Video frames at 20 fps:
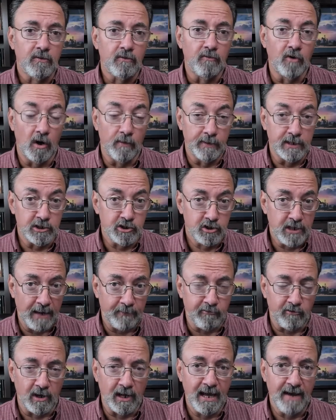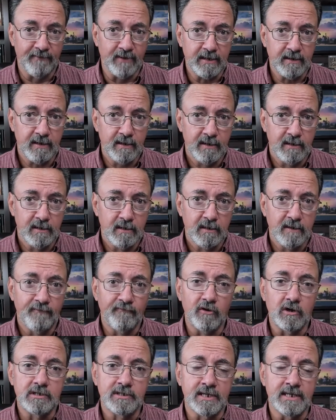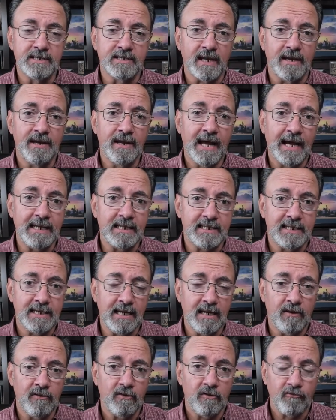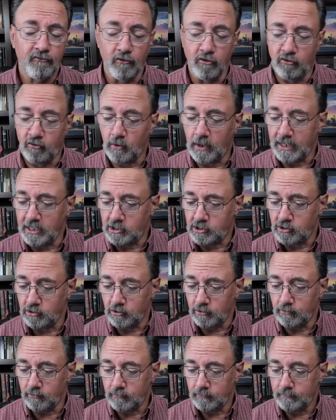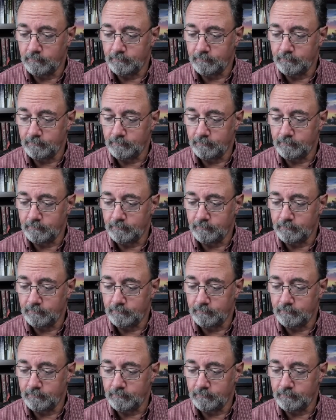Romans chapter 11, verses 19 through 22.